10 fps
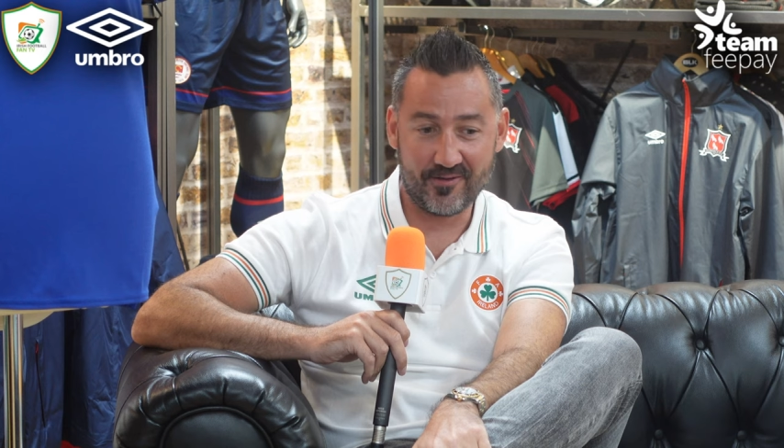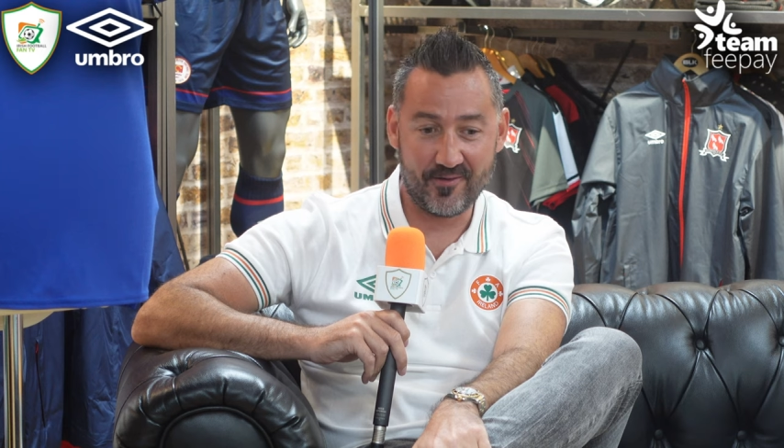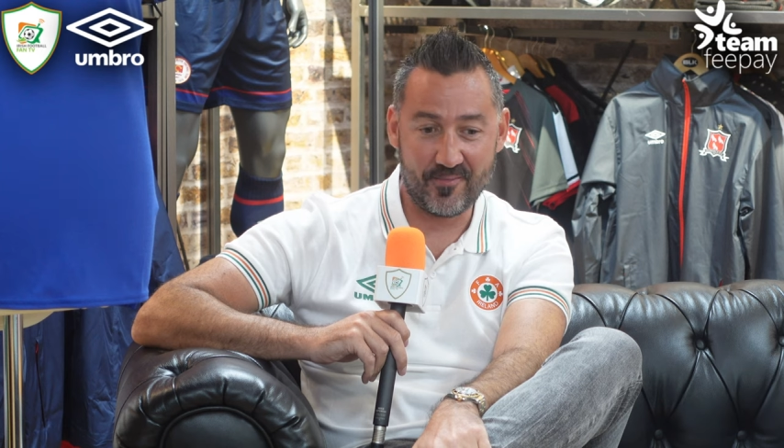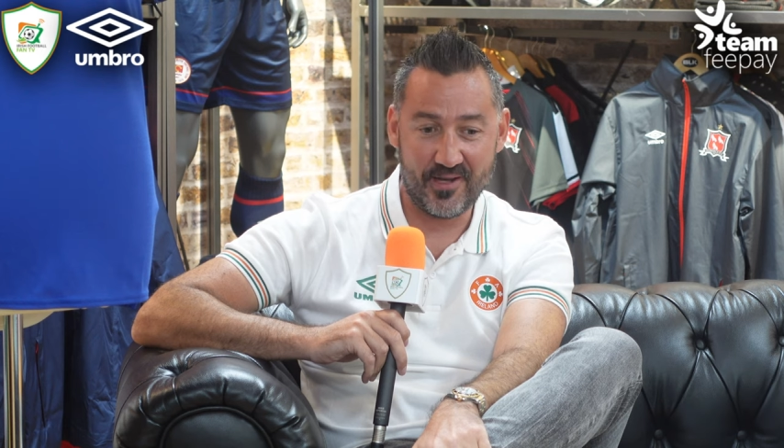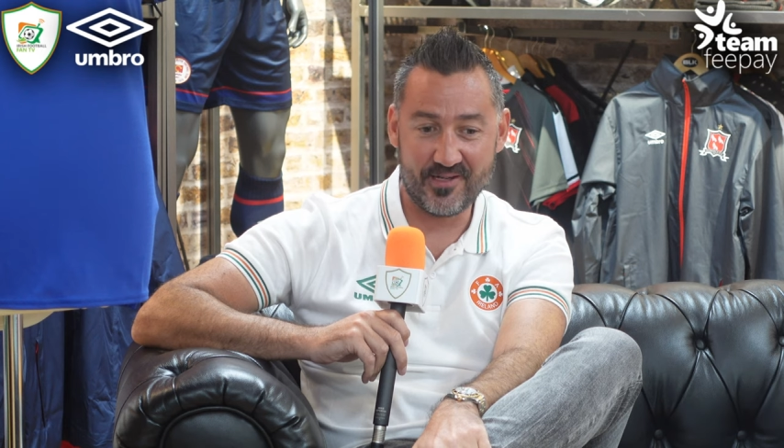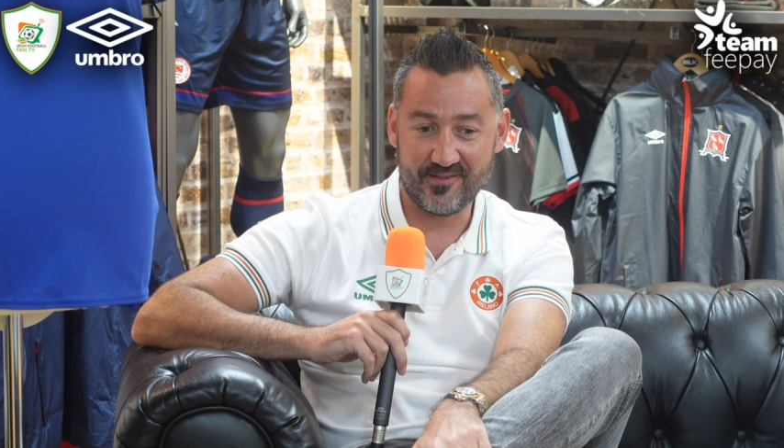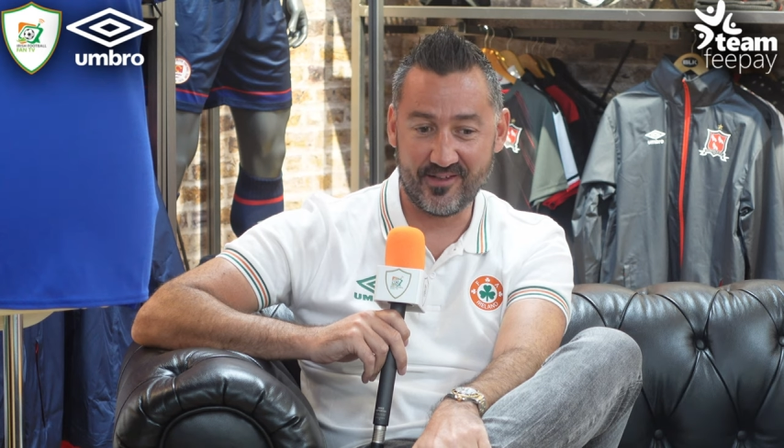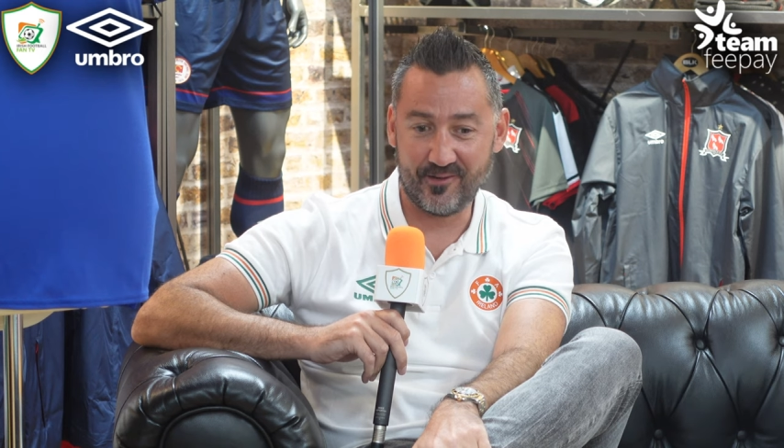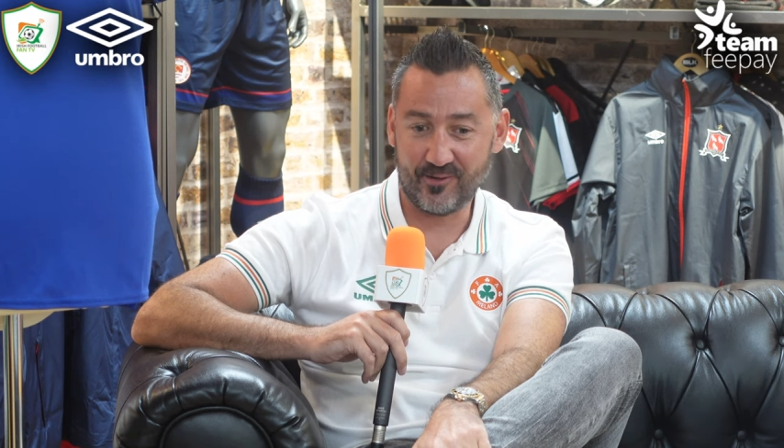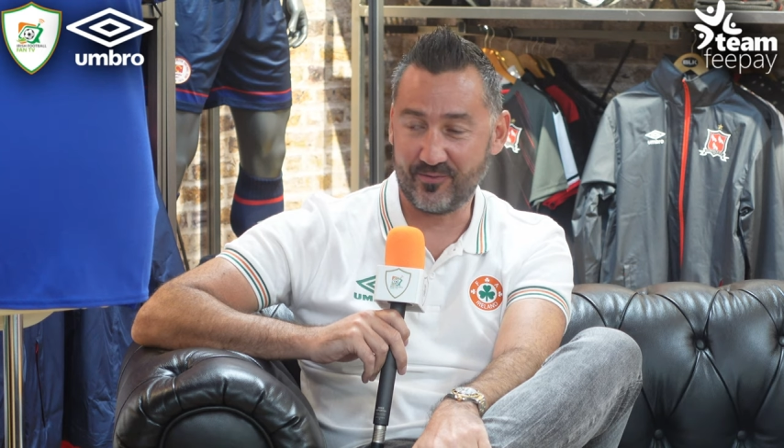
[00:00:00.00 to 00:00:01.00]
their opinions
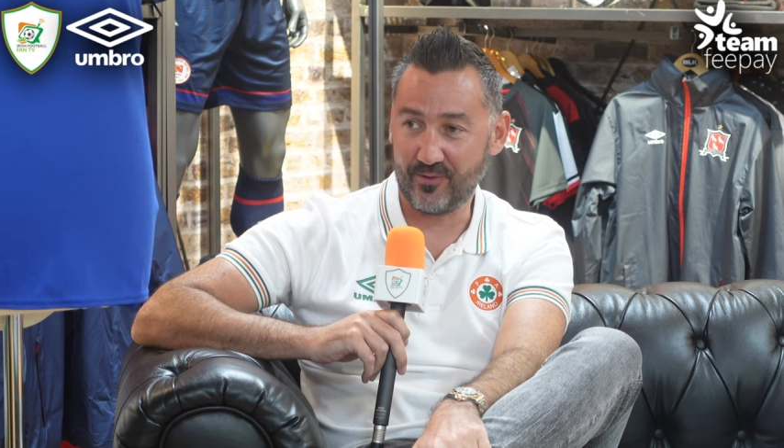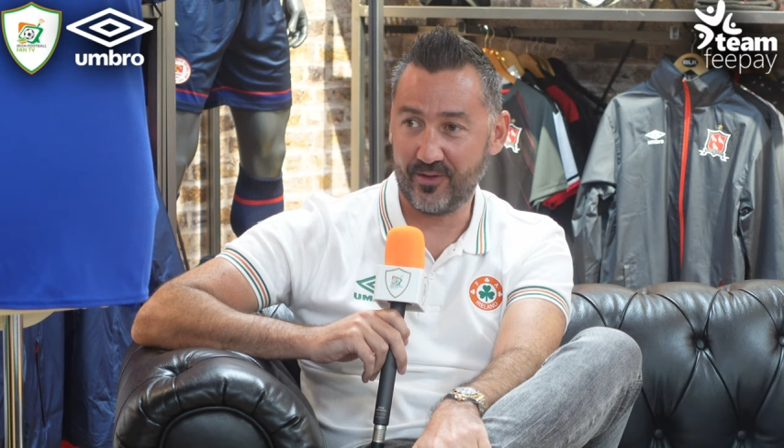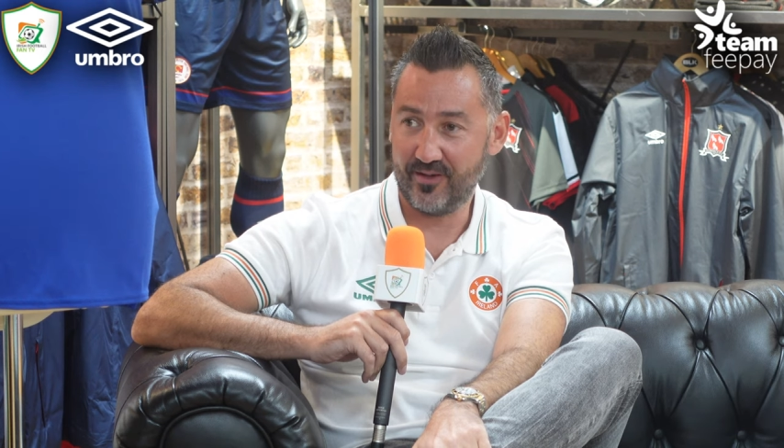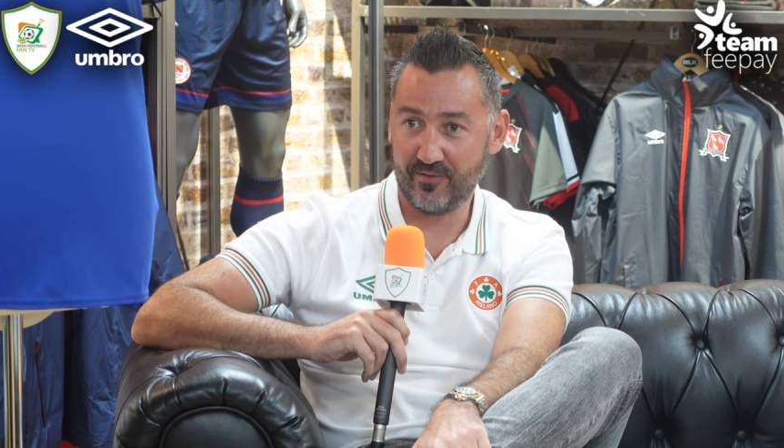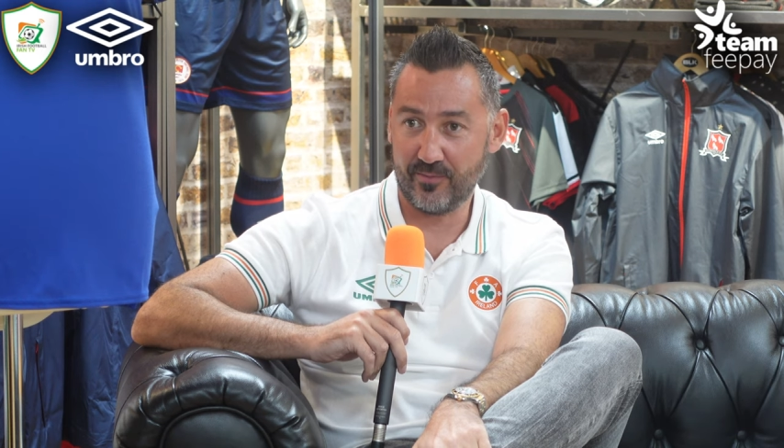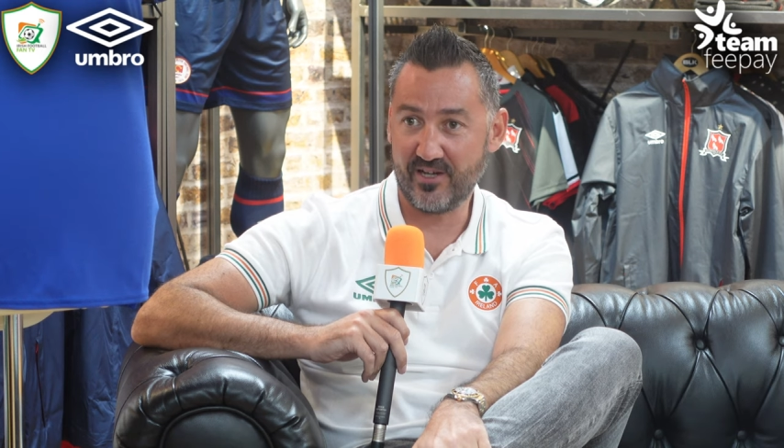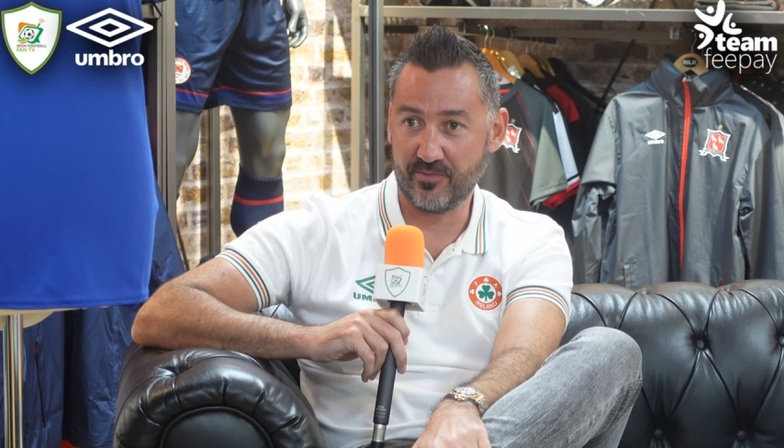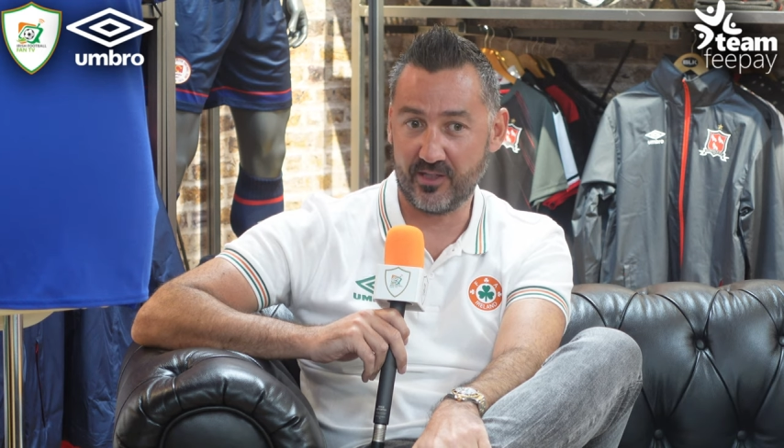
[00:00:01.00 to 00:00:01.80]
and looking for information,